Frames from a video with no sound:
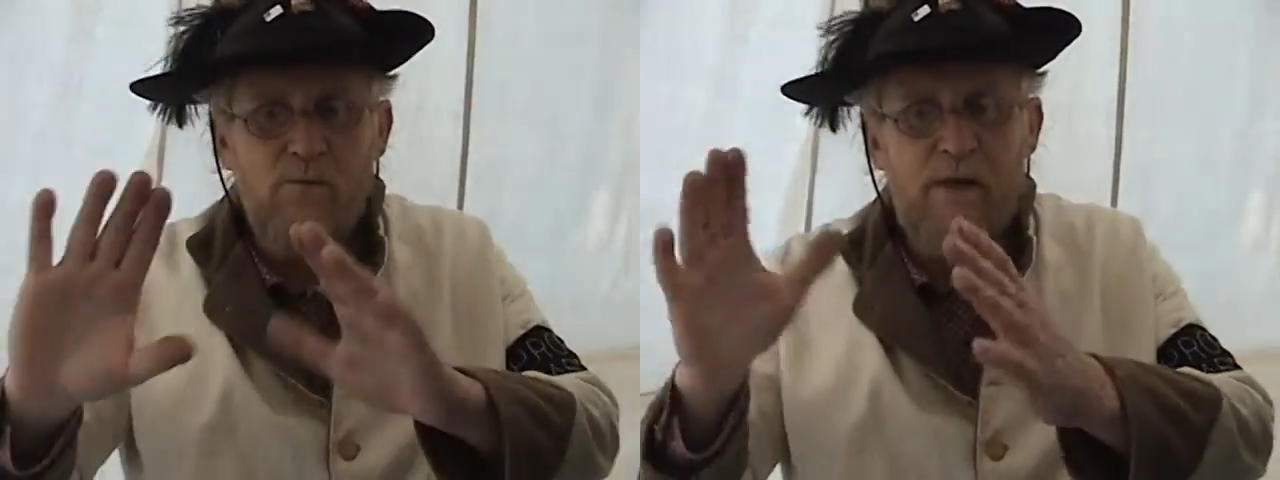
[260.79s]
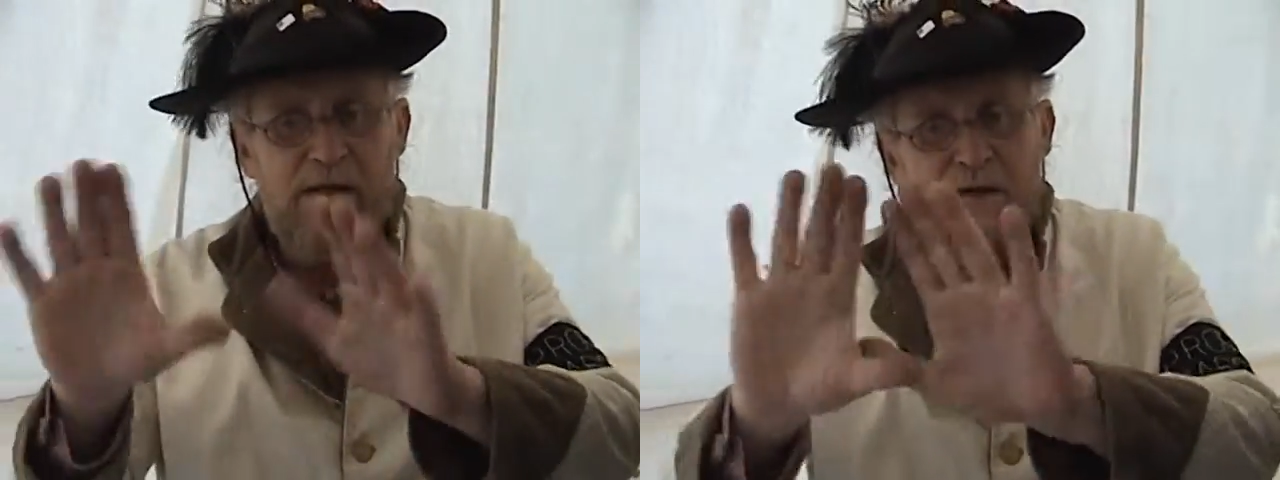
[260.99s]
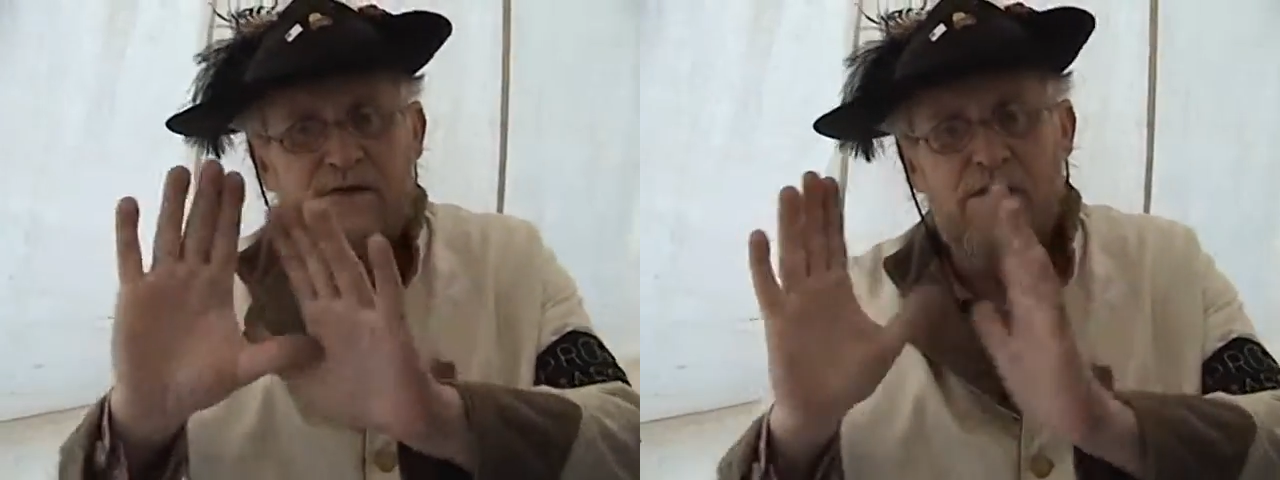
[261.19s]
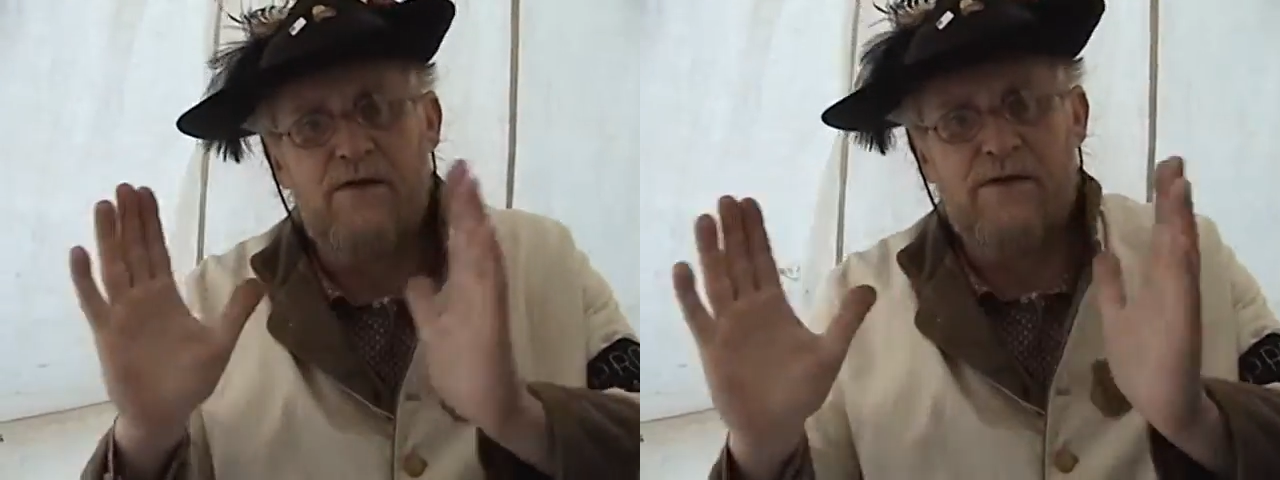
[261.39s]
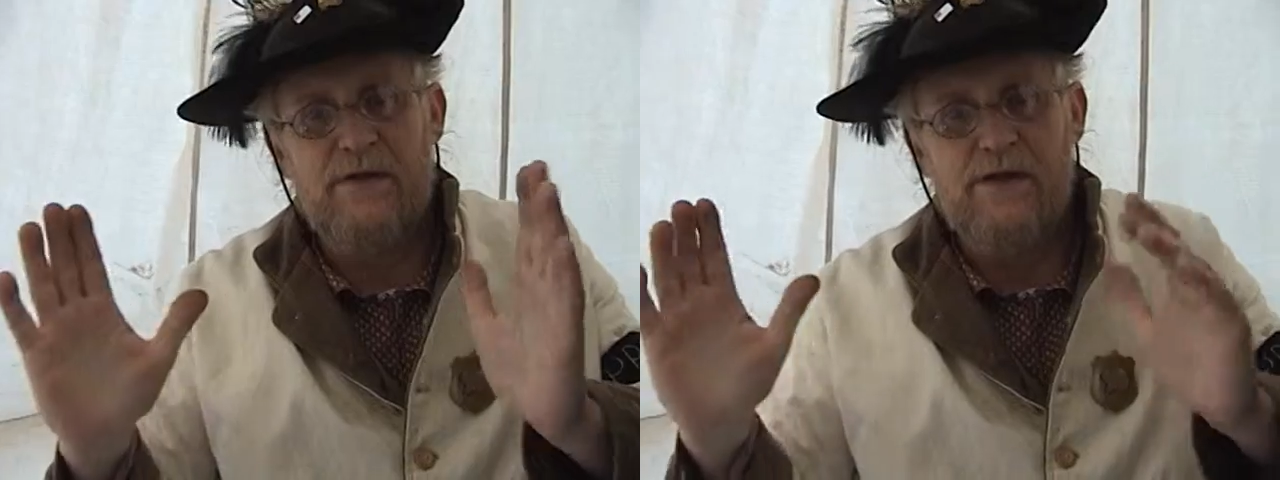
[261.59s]
wings
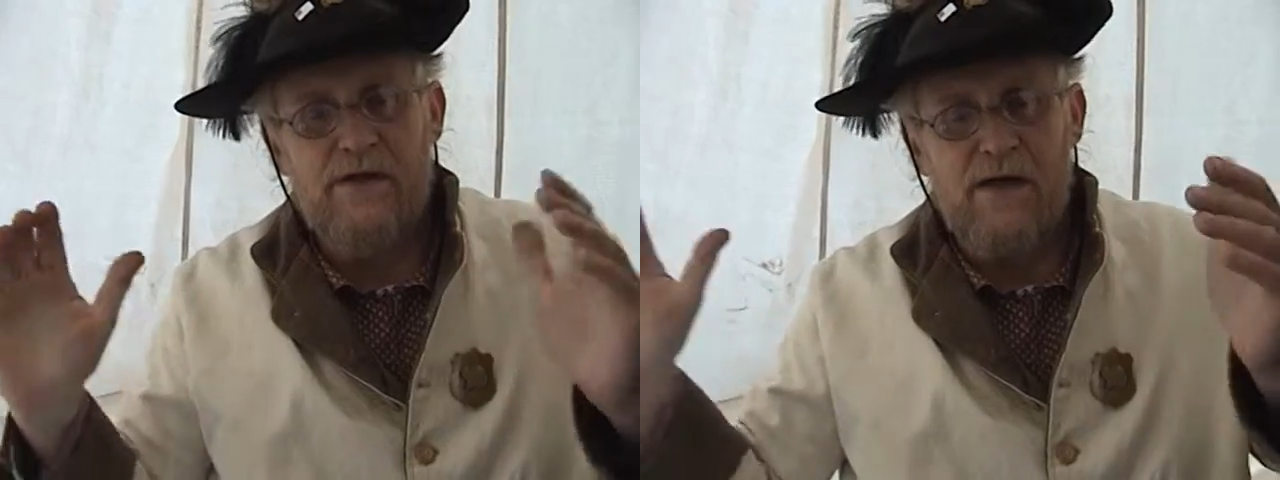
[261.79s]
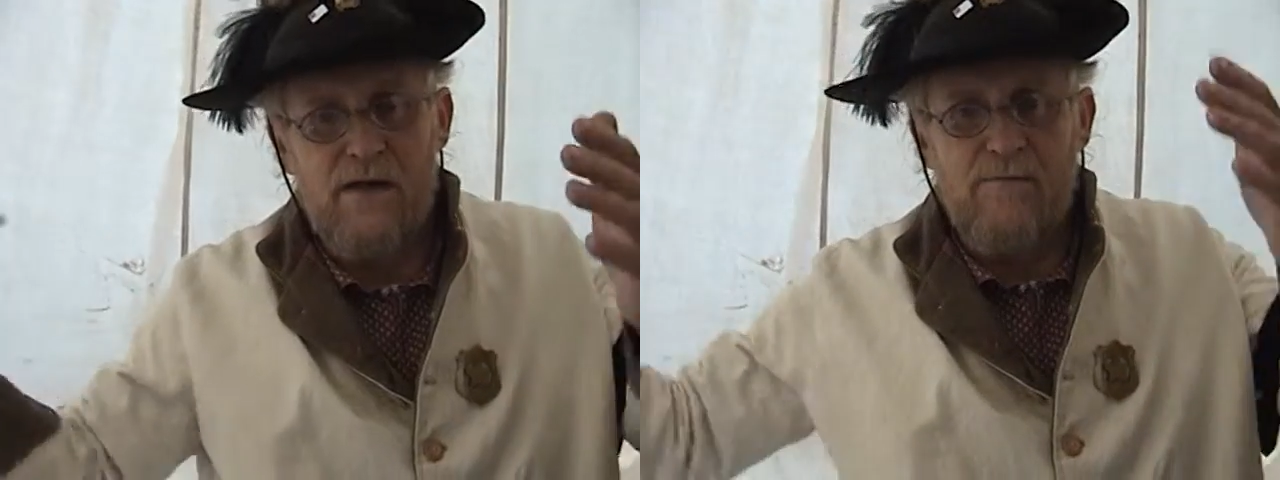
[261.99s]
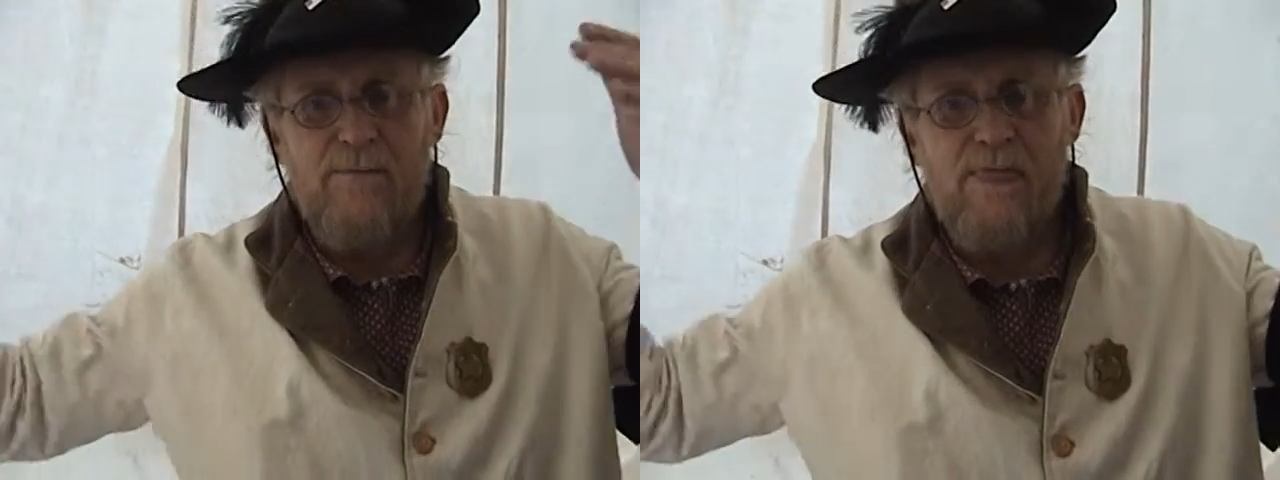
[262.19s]
on the